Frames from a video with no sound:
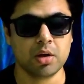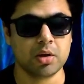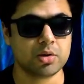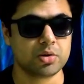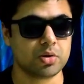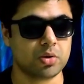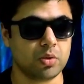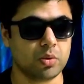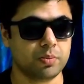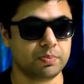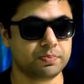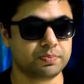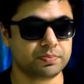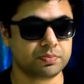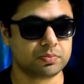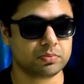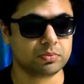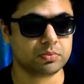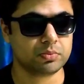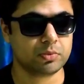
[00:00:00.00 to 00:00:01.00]
So
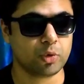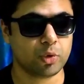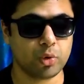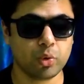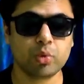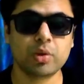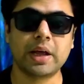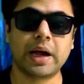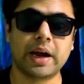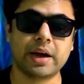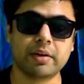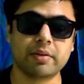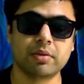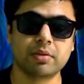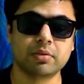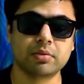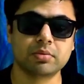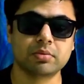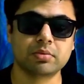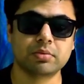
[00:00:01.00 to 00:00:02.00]
to do that,
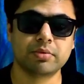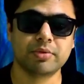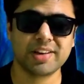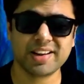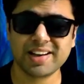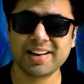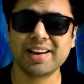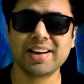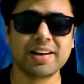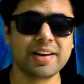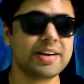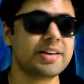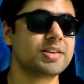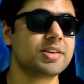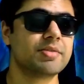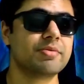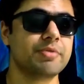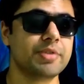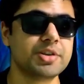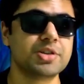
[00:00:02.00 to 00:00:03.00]
we really need
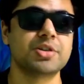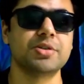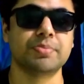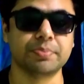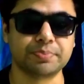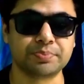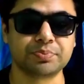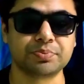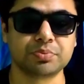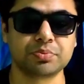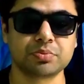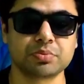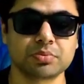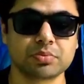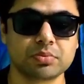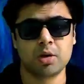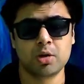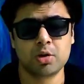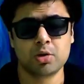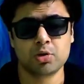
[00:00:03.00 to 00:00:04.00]
some wisdom.
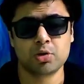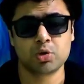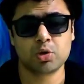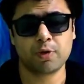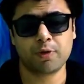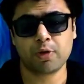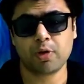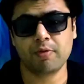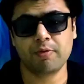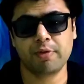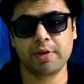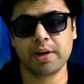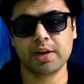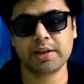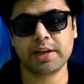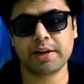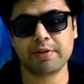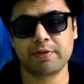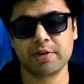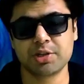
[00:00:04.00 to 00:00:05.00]
So from where
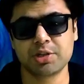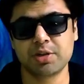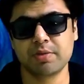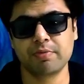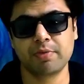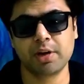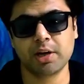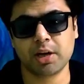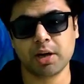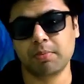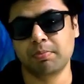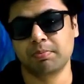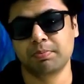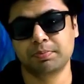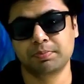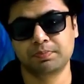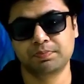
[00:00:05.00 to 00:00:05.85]
that wisdom will come?